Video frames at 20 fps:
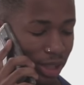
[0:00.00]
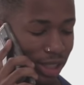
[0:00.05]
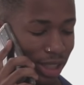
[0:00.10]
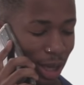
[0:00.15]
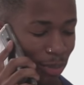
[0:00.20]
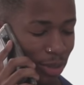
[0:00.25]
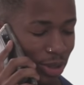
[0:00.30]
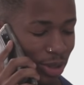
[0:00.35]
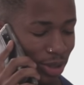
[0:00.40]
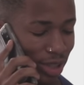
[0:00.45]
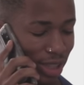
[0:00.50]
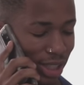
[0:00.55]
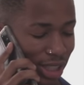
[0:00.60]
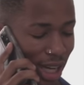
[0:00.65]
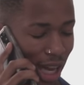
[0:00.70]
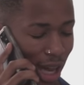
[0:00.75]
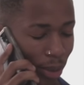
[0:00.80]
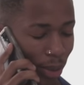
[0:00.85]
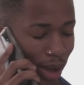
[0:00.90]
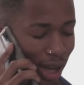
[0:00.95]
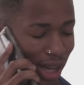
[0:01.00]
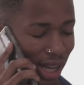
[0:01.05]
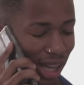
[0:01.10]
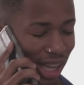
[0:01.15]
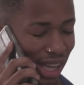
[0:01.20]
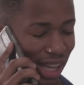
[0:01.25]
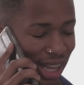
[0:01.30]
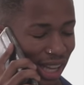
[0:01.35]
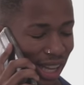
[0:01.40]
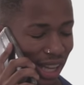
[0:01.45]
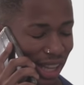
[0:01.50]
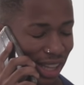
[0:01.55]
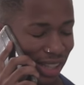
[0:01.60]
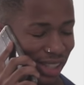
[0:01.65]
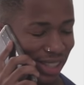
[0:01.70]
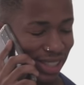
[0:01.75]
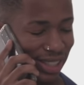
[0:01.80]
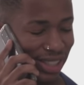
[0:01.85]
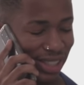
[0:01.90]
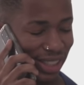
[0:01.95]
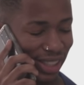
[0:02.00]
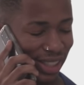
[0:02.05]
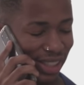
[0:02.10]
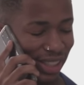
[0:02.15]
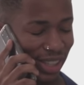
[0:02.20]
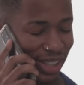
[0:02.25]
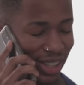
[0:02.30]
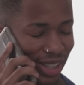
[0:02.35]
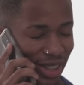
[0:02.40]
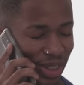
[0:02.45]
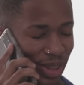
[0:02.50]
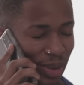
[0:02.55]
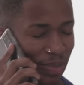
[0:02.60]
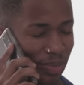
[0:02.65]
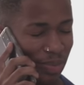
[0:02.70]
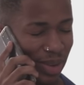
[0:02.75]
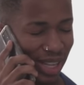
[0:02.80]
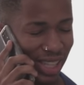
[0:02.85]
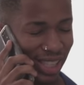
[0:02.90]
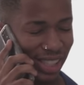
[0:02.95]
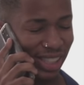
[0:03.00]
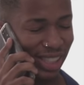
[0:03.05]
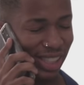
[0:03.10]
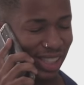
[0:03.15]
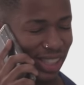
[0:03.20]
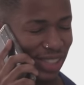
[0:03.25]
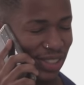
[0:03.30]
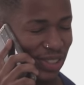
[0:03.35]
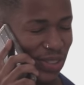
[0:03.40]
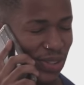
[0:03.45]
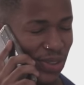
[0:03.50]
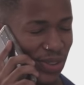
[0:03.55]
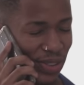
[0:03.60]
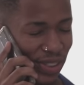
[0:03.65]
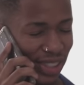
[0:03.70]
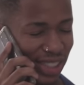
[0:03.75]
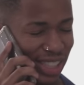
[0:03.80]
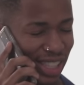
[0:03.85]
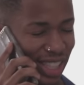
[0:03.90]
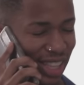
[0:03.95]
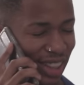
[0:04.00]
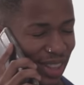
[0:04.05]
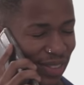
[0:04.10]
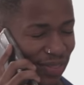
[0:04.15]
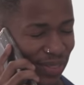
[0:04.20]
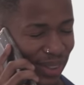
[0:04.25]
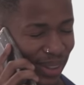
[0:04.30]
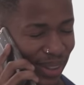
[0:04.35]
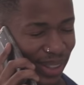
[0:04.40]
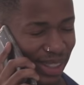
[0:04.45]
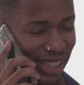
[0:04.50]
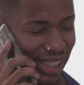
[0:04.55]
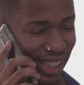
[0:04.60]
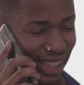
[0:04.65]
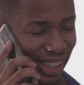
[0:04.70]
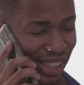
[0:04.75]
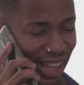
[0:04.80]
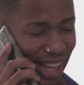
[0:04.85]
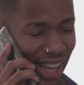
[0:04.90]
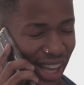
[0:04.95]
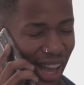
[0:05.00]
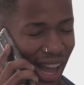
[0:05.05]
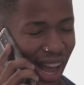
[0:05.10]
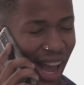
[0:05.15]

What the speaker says: We're about to jump into the shower. Listen, the main is not in the building.